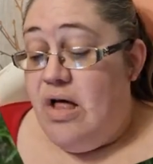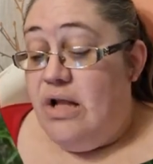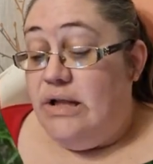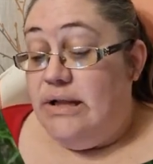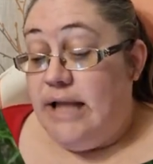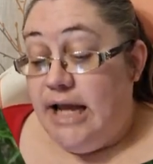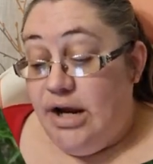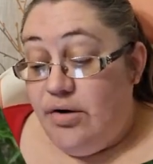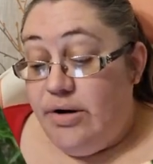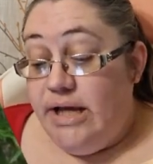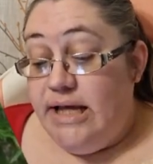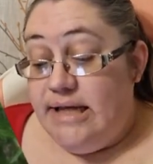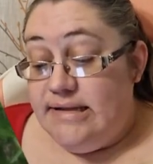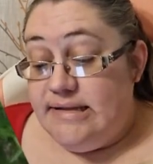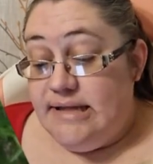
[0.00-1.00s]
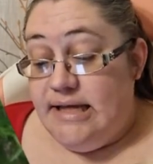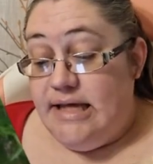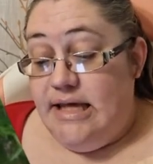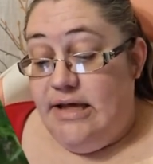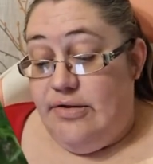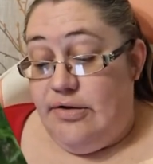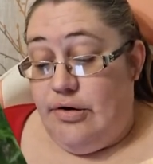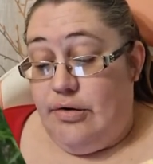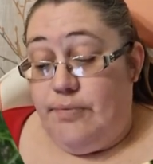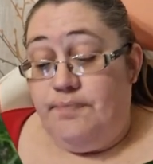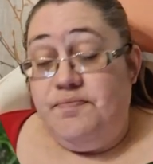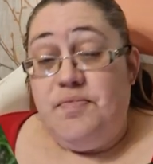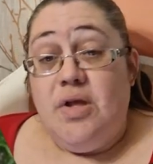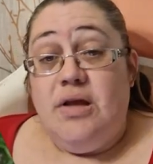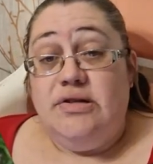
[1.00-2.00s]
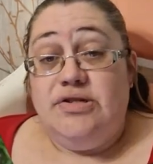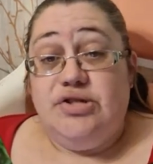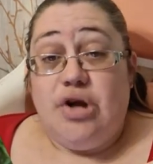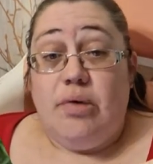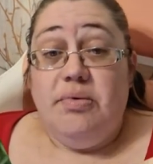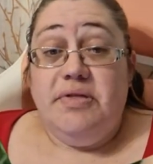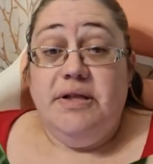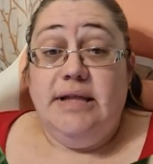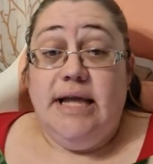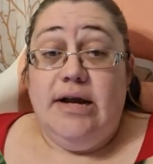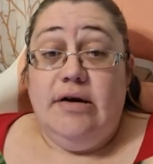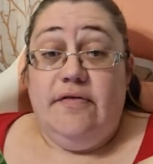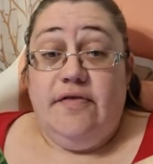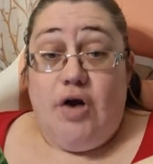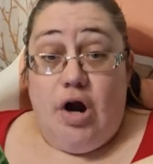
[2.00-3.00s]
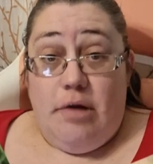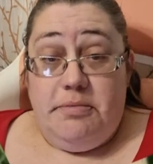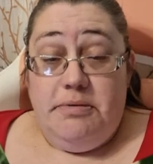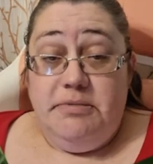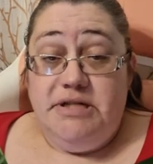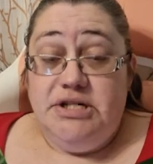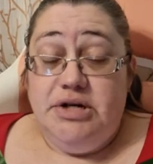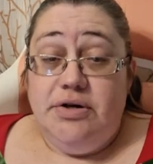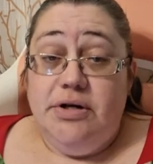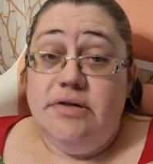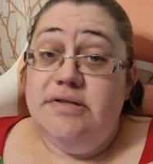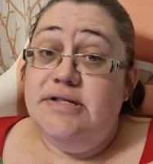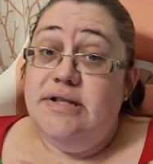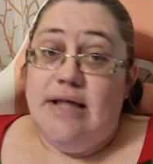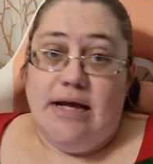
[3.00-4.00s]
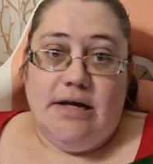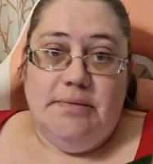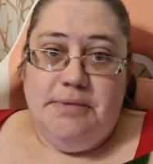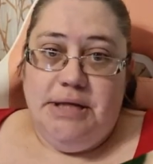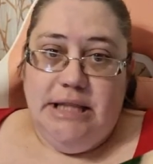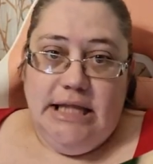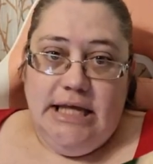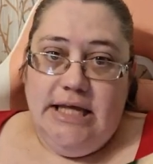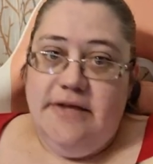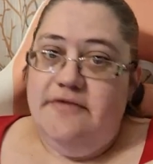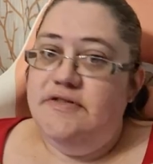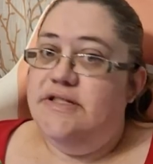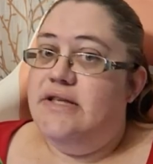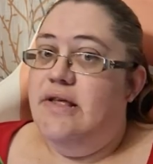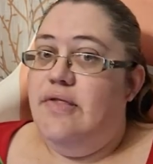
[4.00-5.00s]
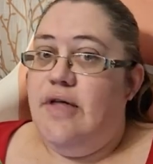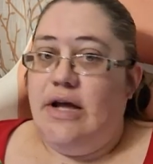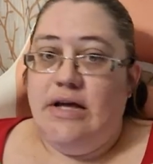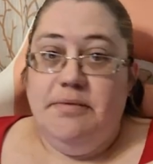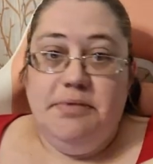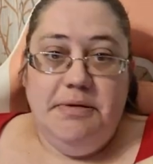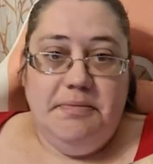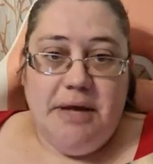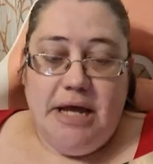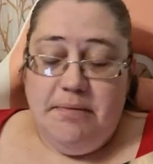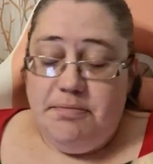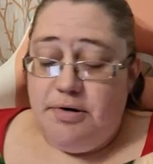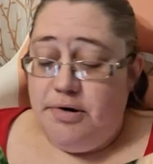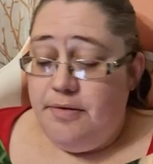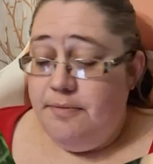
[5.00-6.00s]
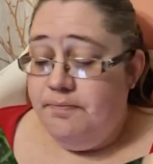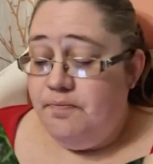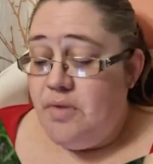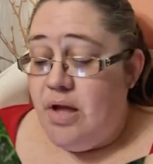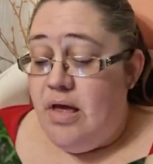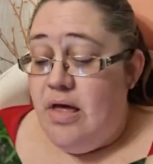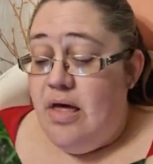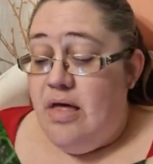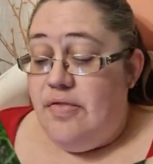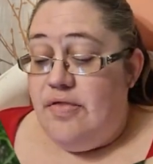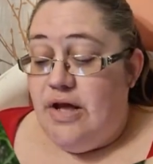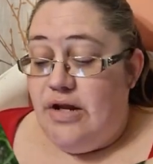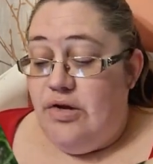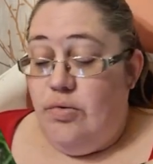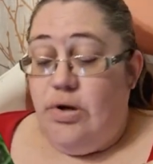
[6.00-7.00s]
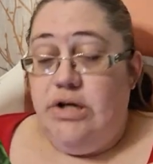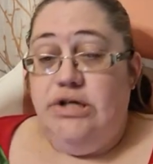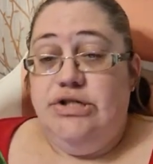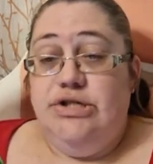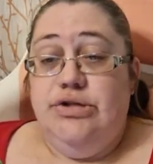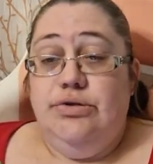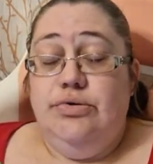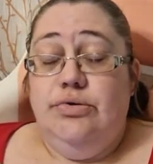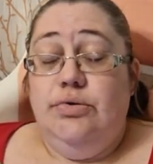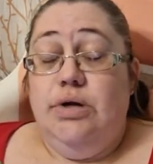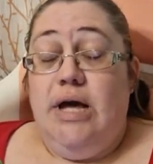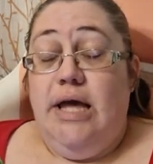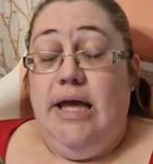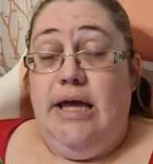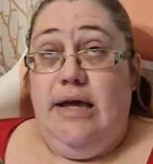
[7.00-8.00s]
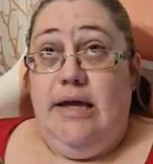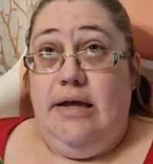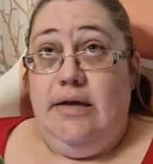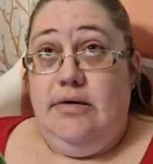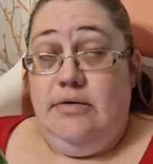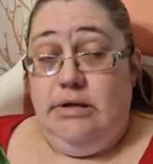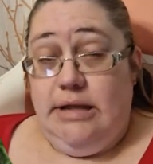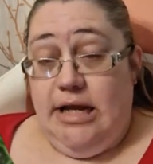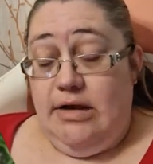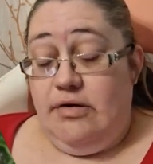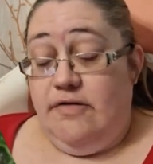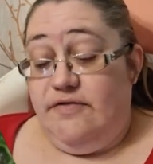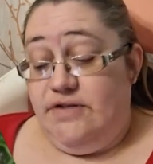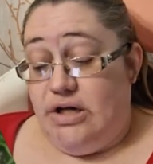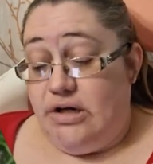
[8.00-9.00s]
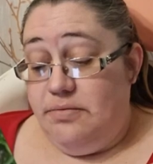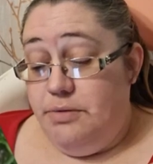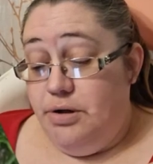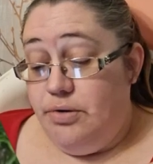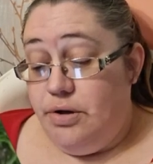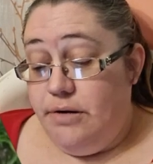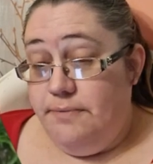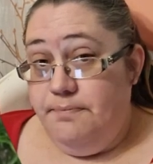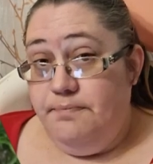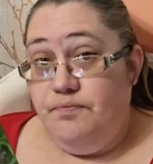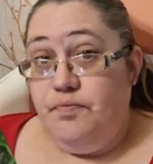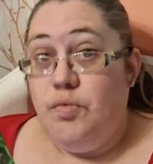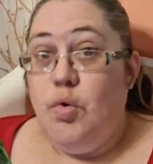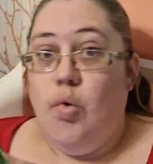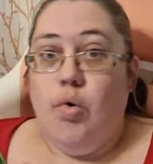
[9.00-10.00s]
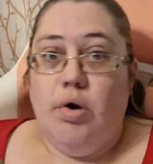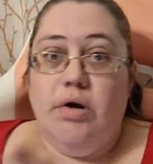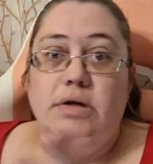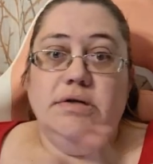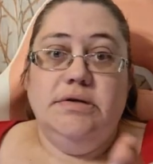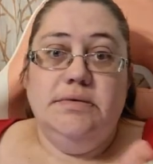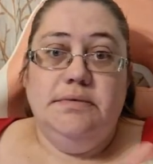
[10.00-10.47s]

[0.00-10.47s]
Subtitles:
Layering is the key though. Start with a layer of carbon material, so that could be leaves, that could be paper. Then you want to do a layer of duck manure or